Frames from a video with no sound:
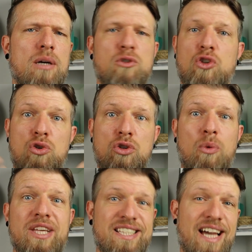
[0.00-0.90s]
so you
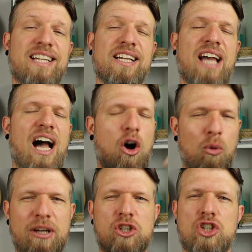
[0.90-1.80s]
know exactly how
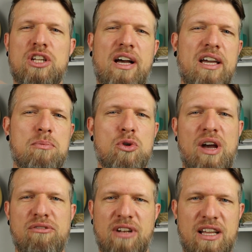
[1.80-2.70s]
much time you
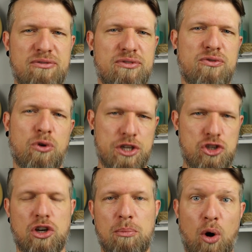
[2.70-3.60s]
have left for
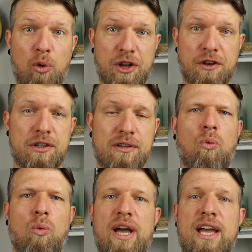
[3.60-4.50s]
each component.
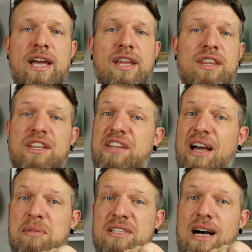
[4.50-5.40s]
When the
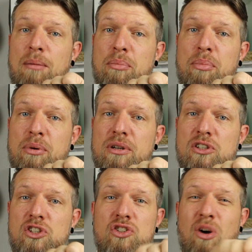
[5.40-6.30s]
time is up,
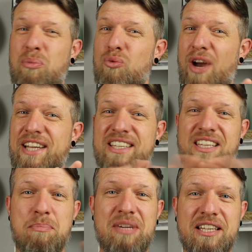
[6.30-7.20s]
stop
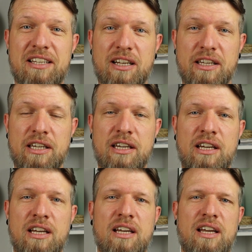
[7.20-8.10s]
writing immediately
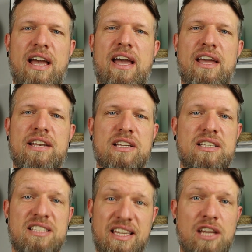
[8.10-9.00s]
and
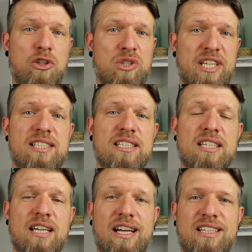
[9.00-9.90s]
stay at your
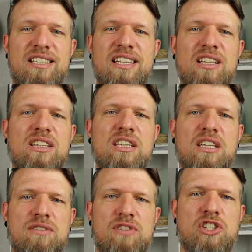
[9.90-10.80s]
desk until the
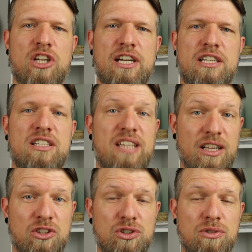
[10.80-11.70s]
invigilator
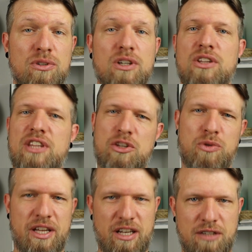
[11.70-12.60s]
tells you that you
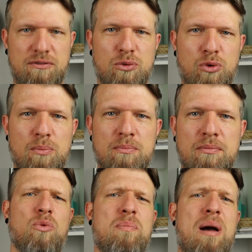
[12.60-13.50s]
can leave the room.
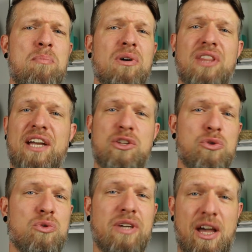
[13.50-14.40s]
Remember that
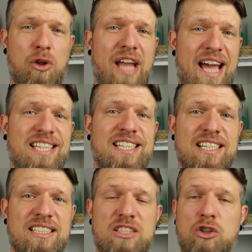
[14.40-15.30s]
you cannot
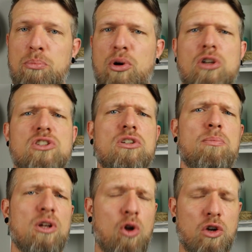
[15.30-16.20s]
access your personal
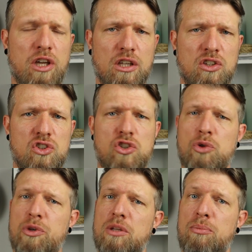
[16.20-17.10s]
belongings
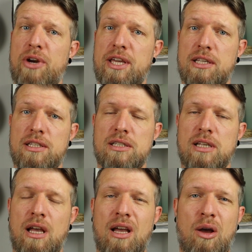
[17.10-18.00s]
during the breaks,
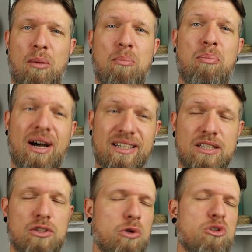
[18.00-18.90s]

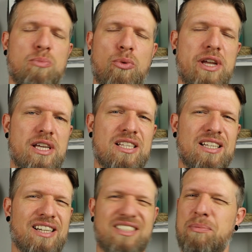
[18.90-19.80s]
but those breaks
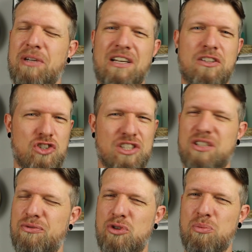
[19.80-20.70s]
are typically
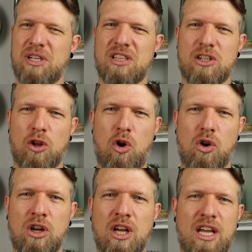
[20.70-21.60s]
just a few minutes
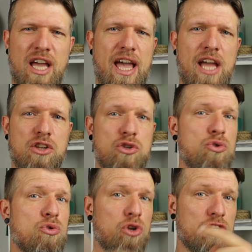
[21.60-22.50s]
long and
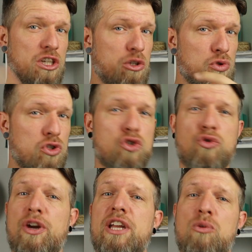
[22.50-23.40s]
you continue
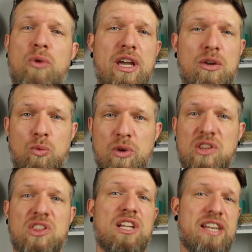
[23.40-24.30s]
straight away
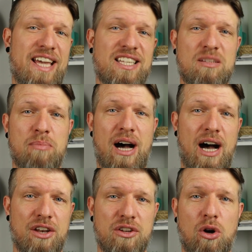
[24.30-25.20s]
with the next
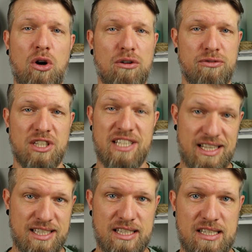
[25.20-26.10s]
part of the
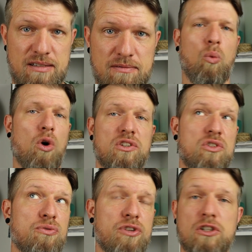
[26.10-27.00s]
test. Once
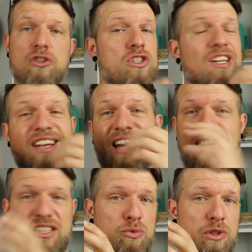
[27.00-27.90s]
you finish the
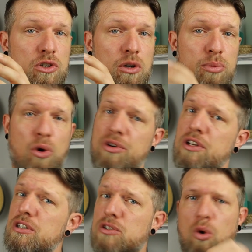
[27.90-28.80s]
last written
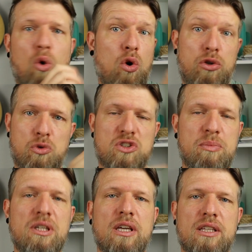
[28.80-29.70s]
component or your
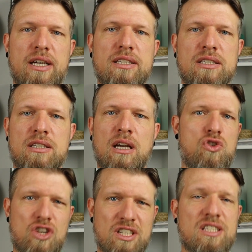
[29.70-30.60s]
speaking test,
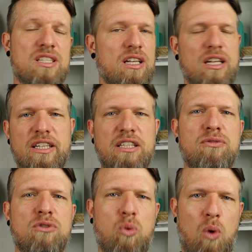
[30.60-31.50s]
just
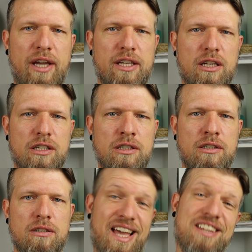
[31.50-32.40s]
leave quietly
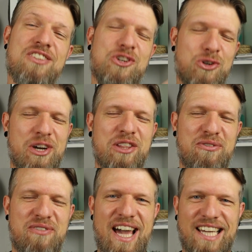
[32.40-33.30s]
and enjoy the
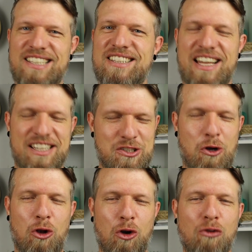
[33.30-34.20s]
fact that it's
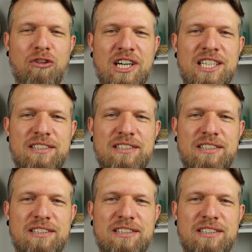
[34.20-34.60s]
all over.